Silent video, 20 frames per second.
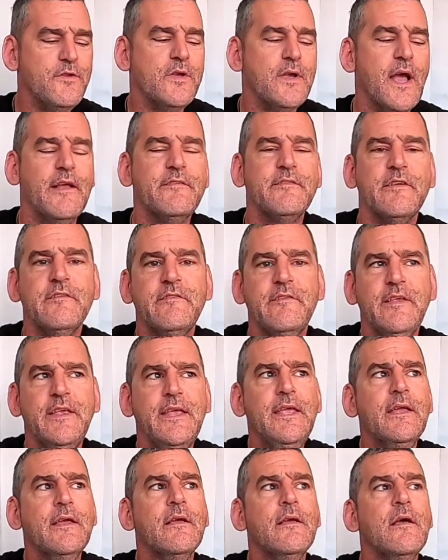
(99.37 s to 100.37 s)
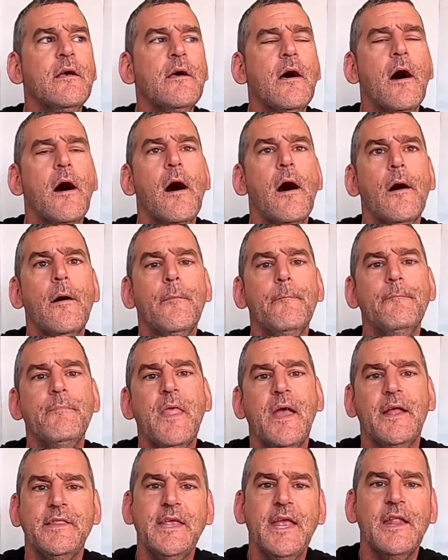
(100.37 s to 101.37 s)
You guys can see
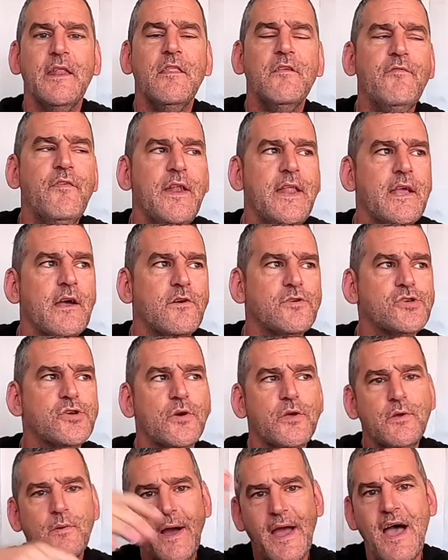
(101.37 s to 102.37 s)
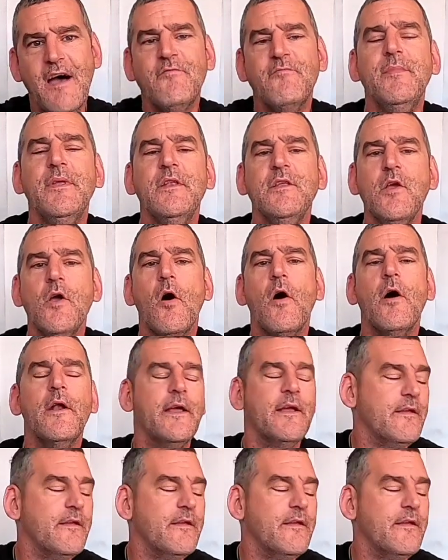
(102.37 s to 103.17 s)
at the end of the video, I'll show you I have them in the yard.